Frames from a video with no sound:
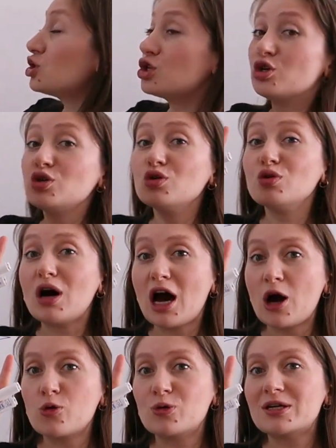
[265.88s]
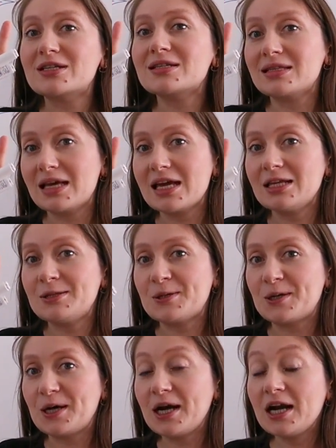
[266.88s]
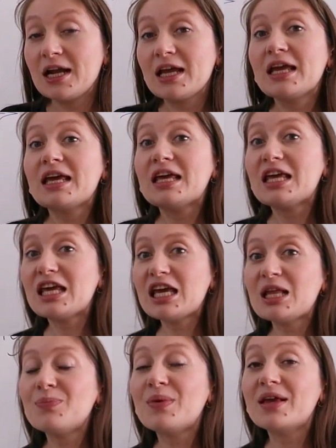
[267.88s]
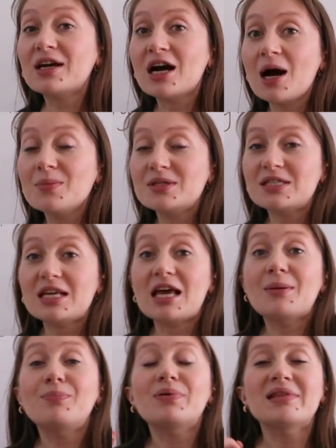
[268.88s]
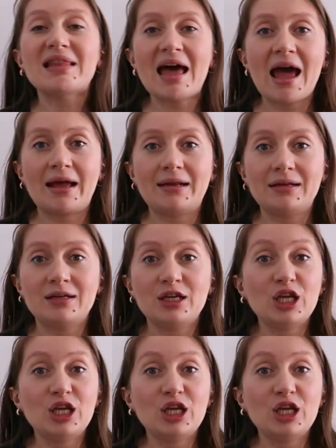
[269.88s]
2 hours later, it becomes a plan.